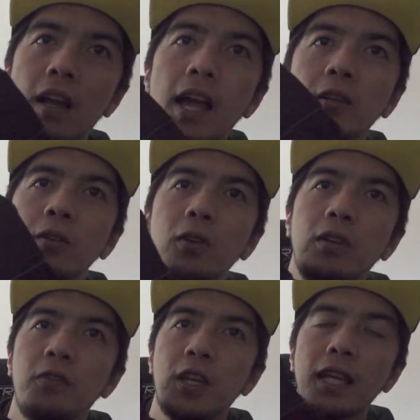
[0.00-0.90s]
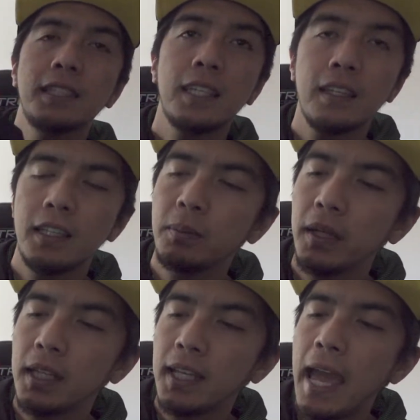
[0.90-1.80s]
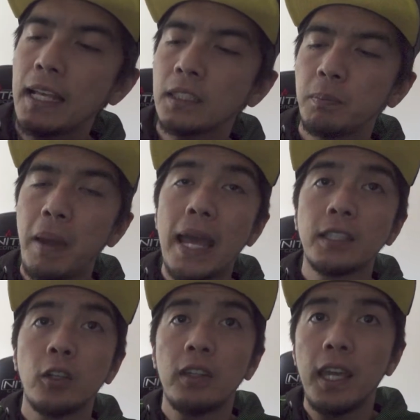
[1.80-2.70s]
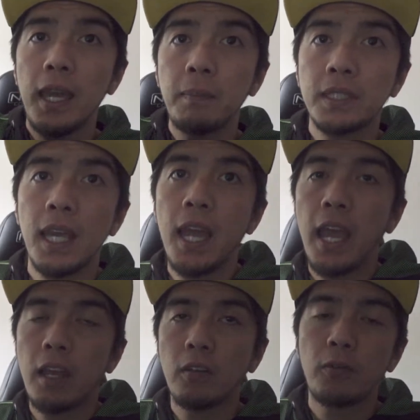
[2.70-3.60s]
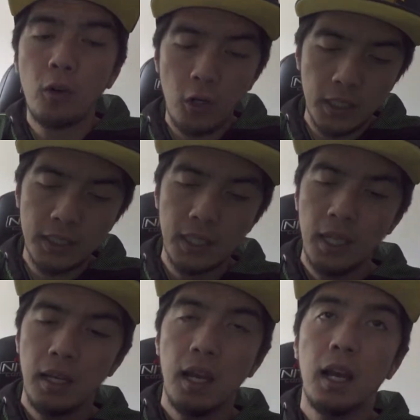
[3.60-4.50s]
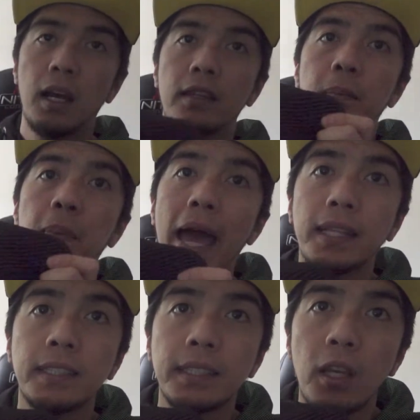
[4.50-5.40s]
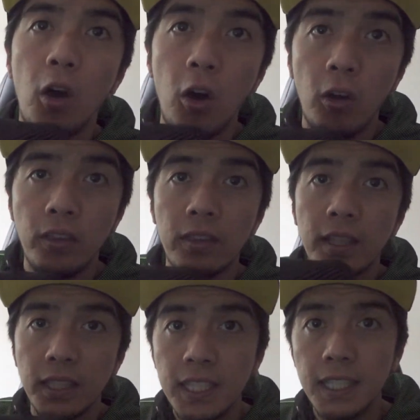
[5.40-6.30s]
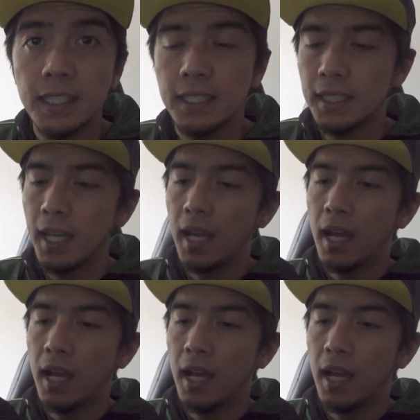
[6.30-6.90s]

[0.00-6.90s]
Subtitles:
I don't know if you can see this, but it has pads on the hips, and of course the pads on the knees.